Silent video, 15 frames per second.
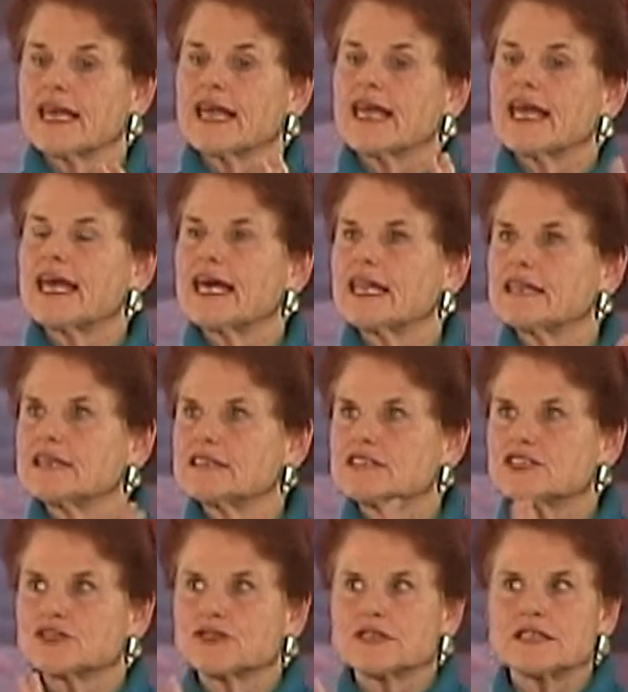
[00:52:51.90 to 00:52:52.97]
and
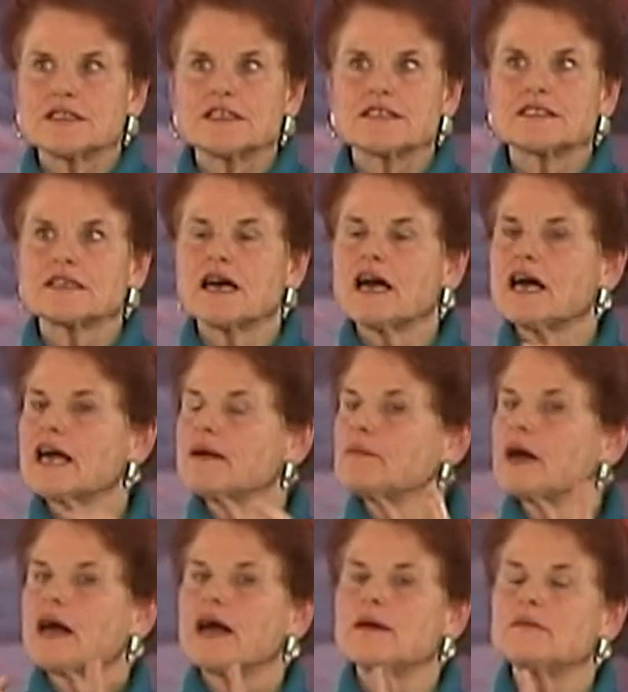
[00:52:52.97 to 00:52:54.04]
during this time,
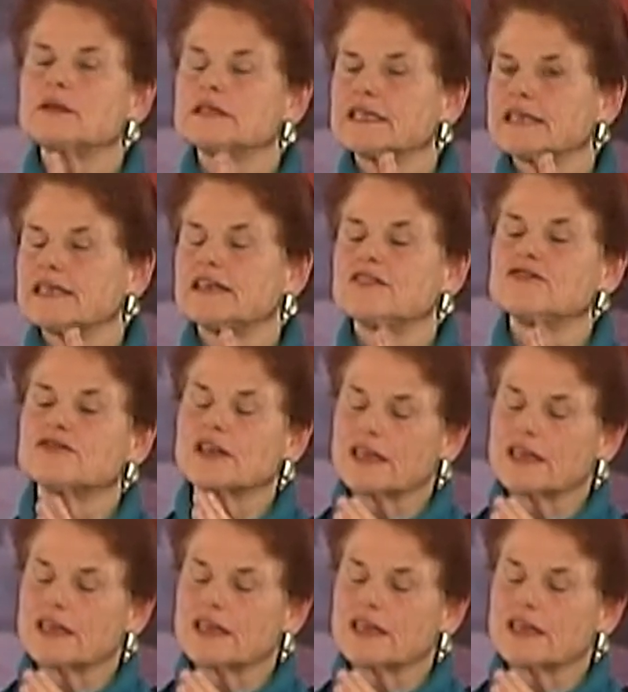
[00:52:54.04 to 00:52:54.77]
I believe,